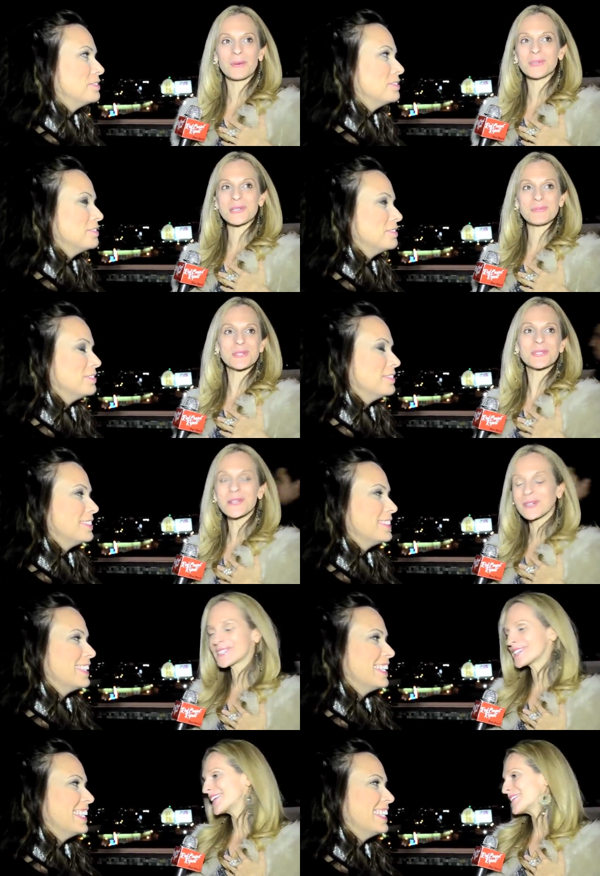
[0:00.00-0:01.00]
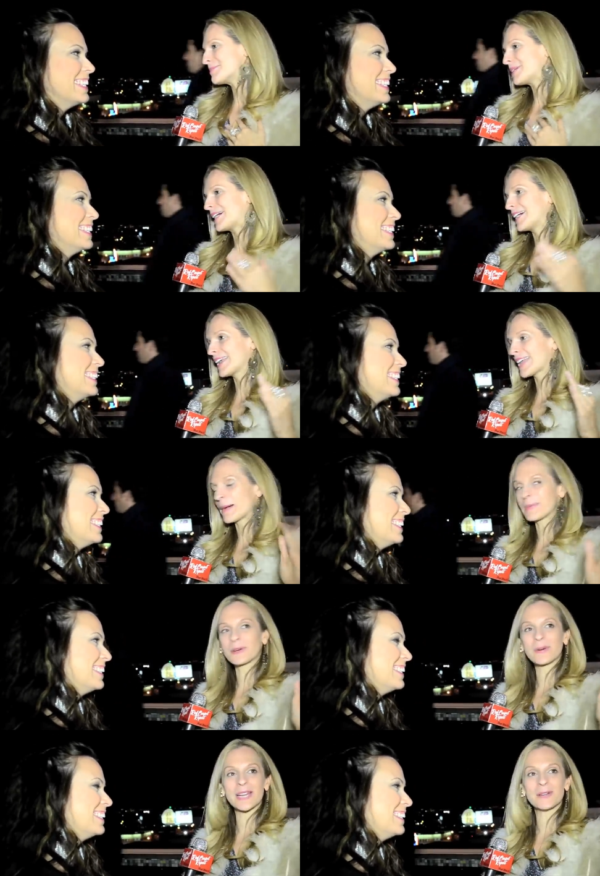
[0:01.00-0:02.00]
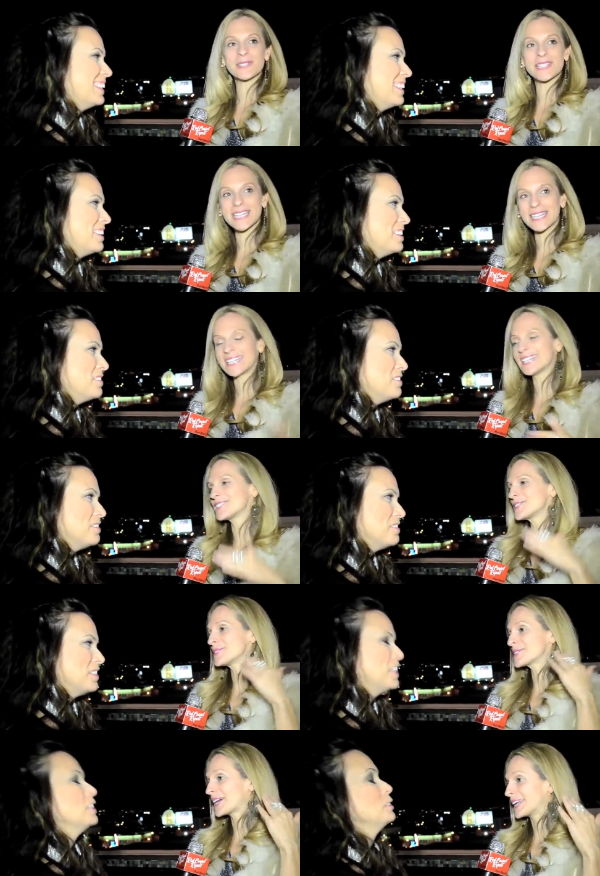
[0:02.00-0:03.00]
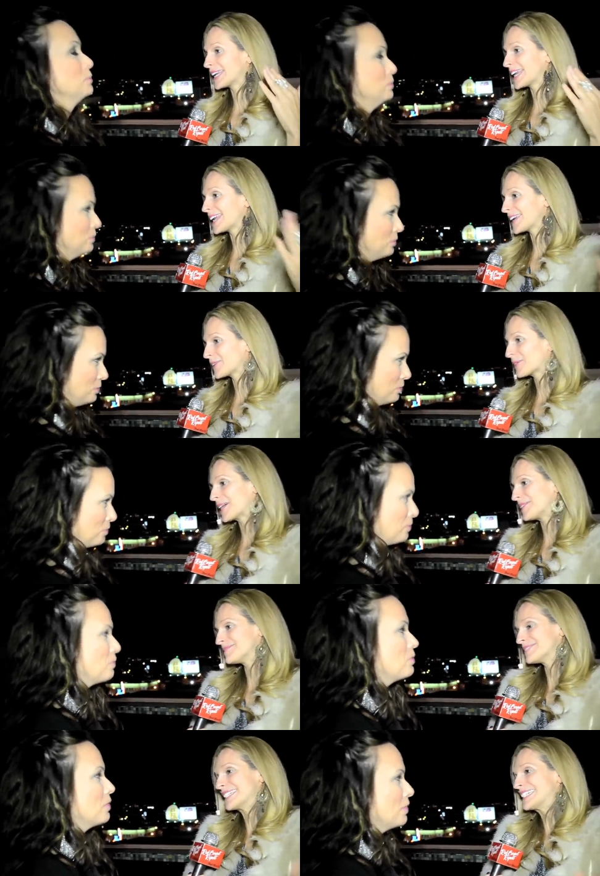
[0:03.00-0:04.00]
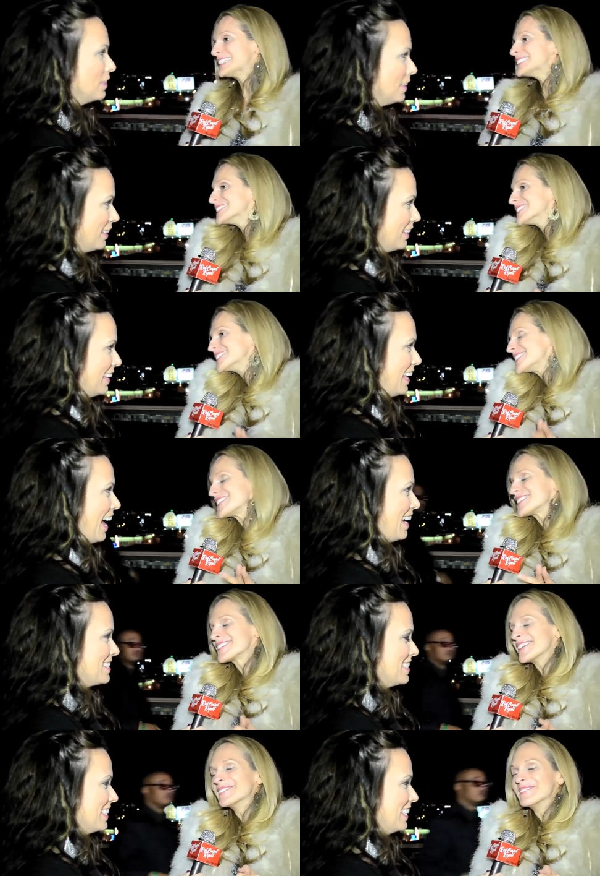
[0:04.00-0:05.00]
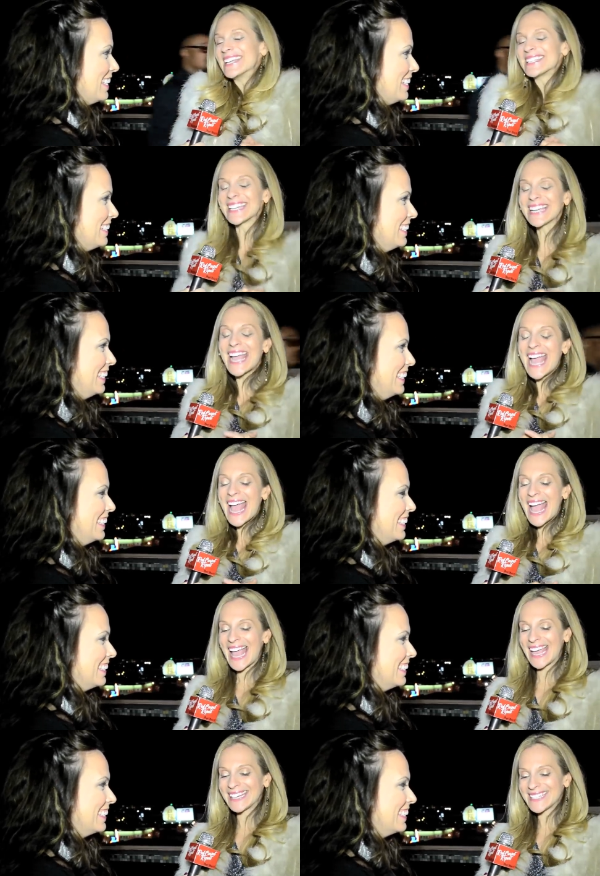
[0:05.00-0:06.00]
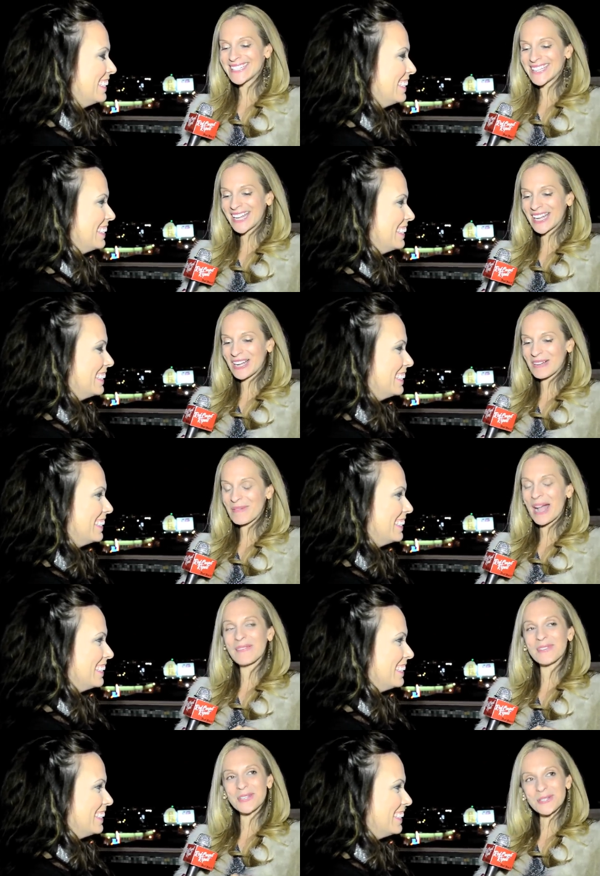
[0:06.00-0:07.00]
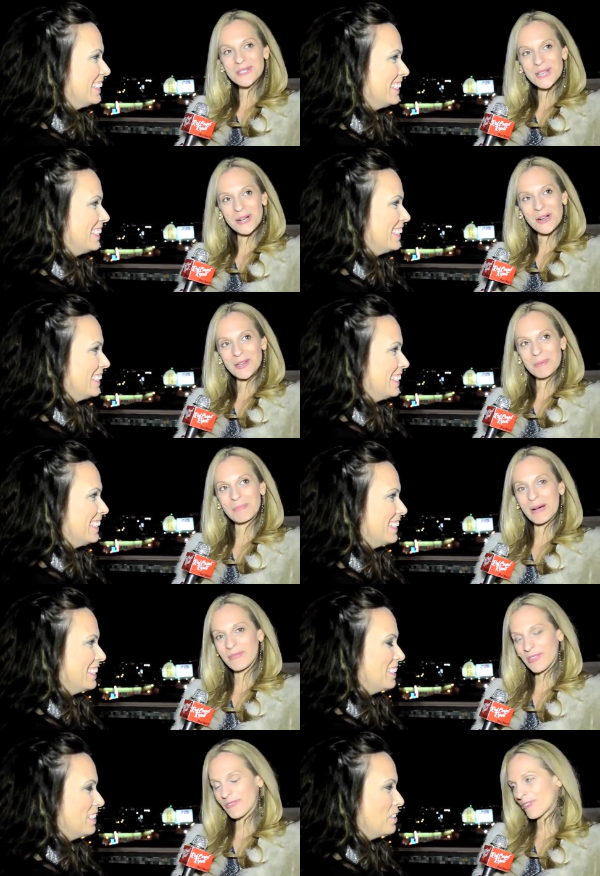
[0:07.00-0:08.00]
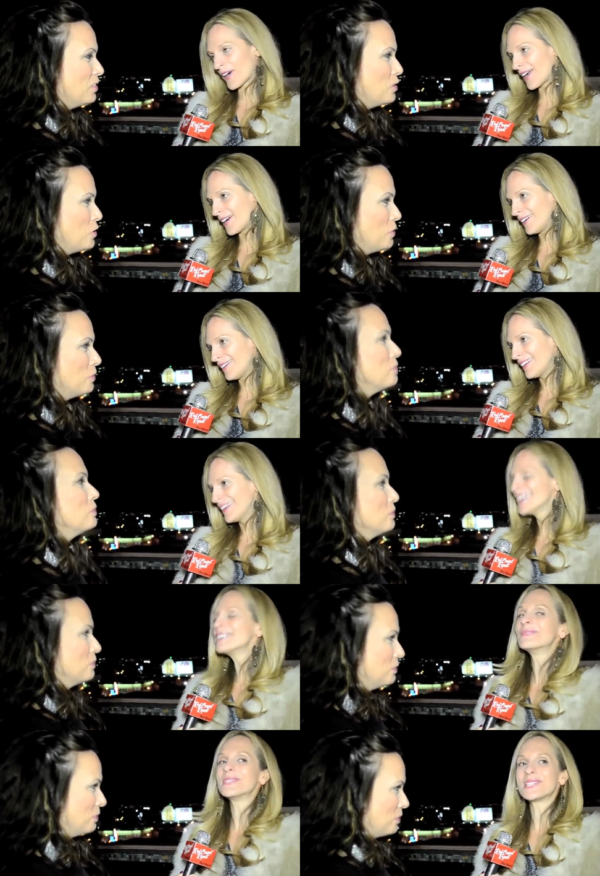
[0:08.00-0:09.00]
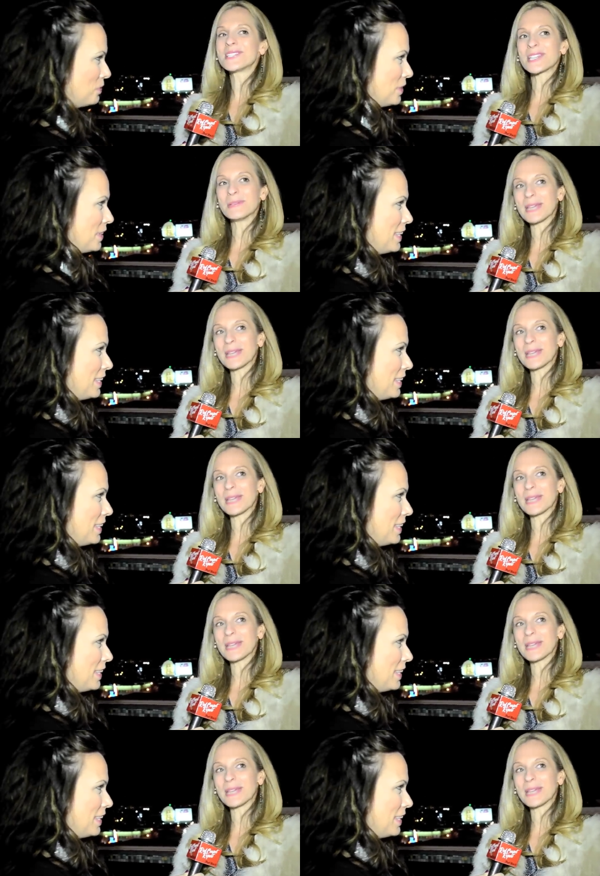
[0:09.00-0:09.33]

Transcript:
Speaker 1: which I'm so excited about, and Capital Radio in Sydney, and so it's kind of getting around, which is Excellent. so amazing. And um, I have a new song called Above the Fire, which is going